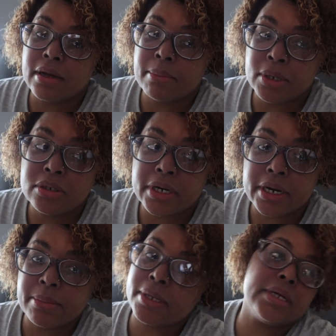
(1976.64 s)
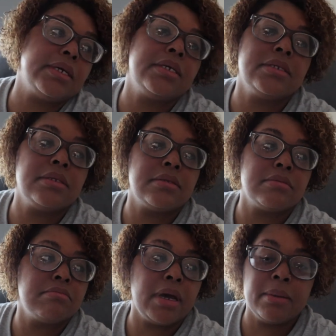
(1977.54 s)
a blow dryer
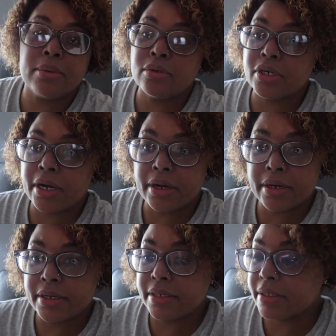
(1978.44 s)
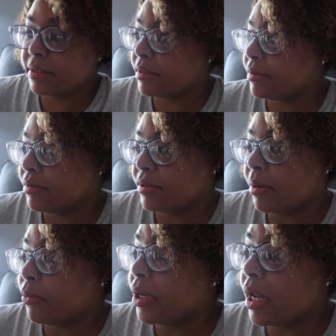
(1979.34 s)
because my blow dryer is somewhere